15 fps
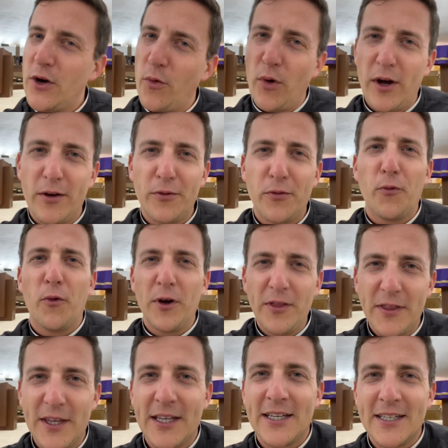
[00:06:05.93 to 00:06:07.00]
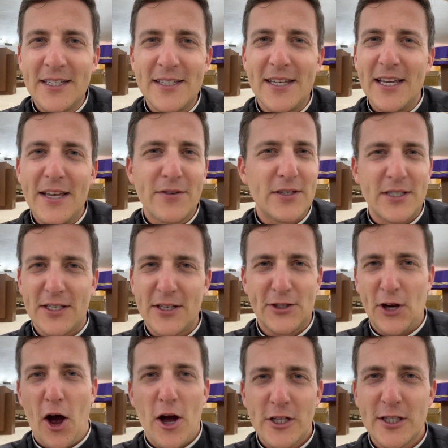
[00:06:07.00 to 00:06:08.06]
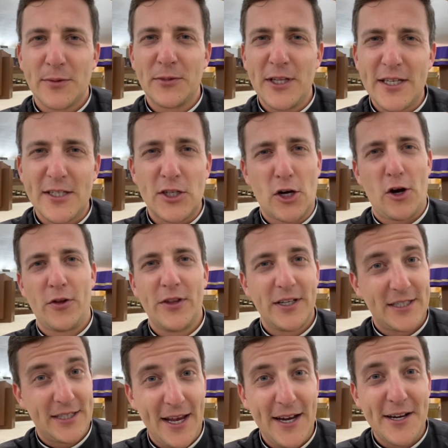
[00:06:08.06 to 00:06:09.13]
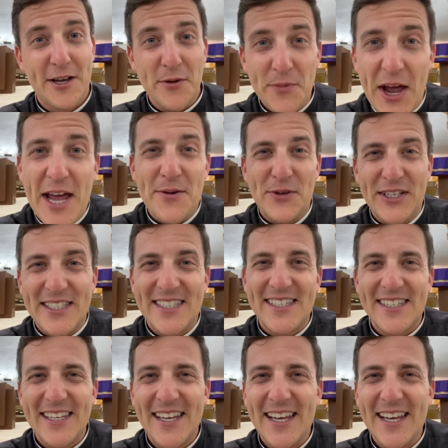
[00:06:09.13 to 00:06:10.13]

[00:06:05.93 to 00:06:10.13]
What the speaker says: Well, one thing is he gives us this awesome list called the Ten Commandments.